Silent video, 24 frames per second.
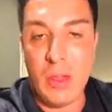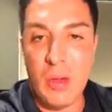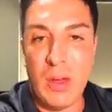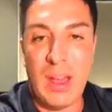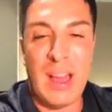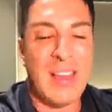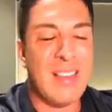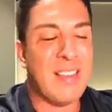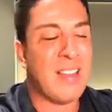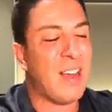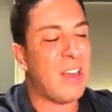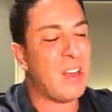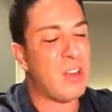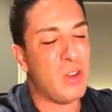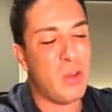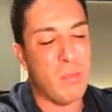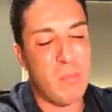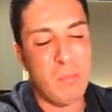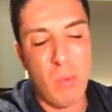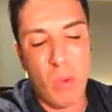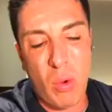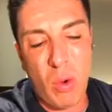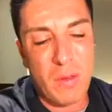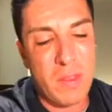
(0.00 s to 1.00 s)
You guys gotta do
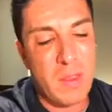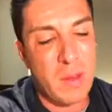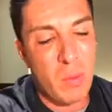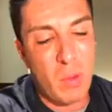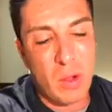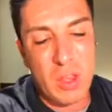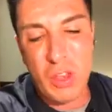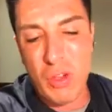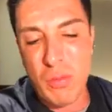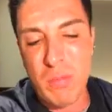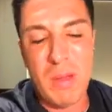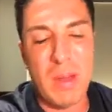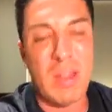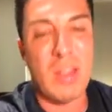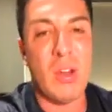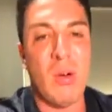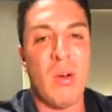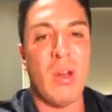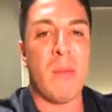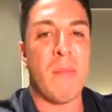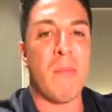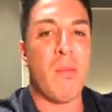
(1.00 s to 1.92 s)
more than what you've been doing,